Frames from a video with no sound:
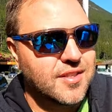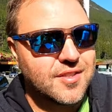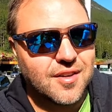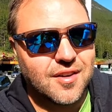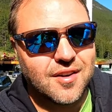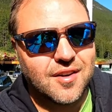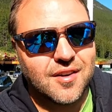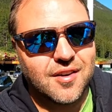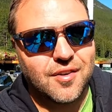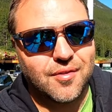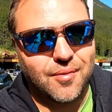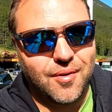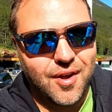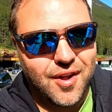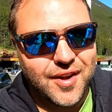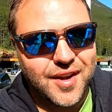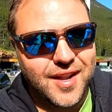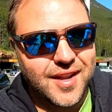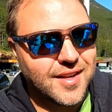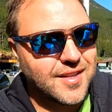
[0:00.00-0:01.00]
these are
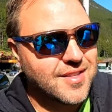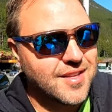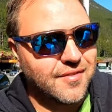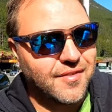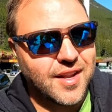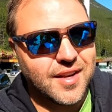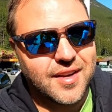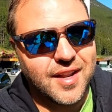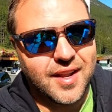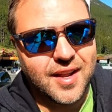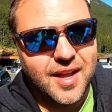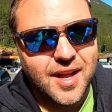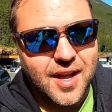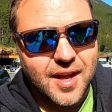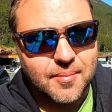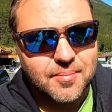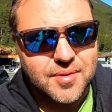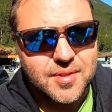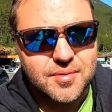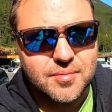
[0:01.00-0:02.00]
Grandes and Venti
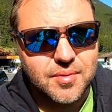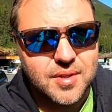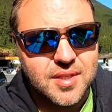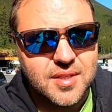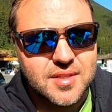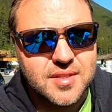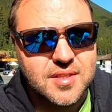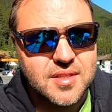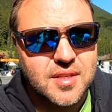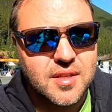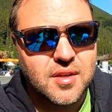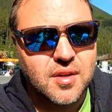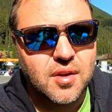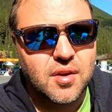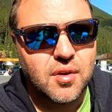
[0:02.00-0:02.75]
cups, was